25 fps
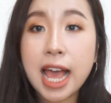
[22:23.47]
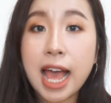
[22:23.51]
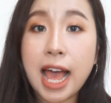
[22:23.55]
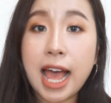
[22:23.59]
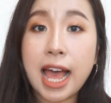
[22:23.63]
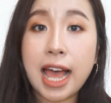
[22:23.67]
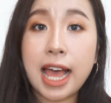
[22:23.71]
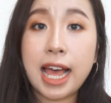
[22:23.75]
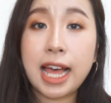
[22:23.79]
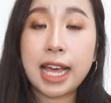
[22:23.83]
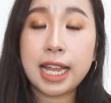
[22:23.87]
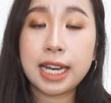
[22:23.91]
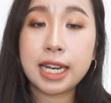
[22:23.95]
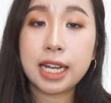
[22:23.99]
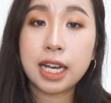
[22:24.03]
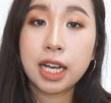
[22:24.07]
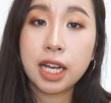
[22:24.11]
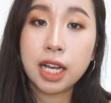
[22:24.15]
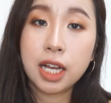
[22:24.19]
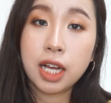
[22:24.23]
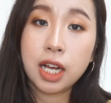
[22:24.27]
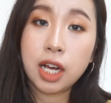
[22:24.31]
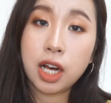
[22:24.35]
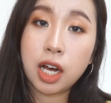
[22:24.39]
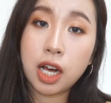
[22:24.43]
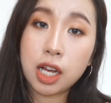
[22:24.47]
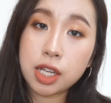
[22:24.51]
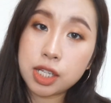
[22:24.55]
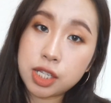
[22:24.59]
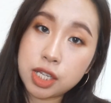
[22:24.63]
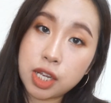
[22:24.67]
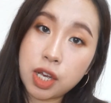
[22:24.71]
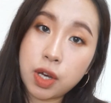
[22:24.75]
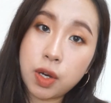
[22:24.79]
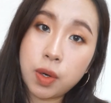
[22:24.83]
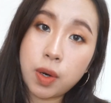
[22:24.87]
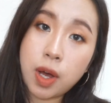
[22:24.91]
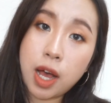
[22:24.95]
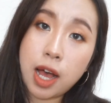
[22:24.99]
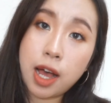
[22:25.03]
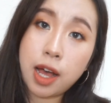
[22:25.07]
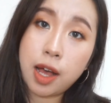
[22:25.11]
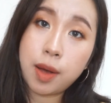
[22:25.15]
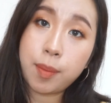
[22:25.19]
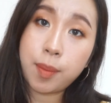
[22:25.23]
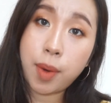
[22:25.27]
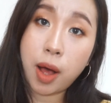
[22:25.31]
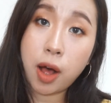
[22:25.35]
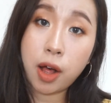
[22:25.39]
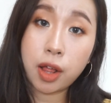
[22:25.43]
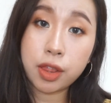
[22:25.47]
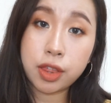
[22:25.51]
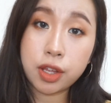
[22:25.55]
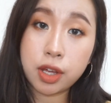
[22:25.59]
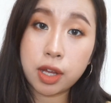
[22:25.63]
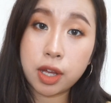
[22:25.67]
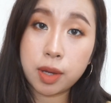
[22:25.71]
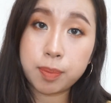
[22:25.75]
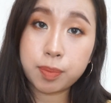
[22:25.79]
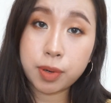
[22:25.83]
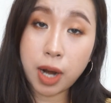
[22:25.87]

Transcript: And also, all the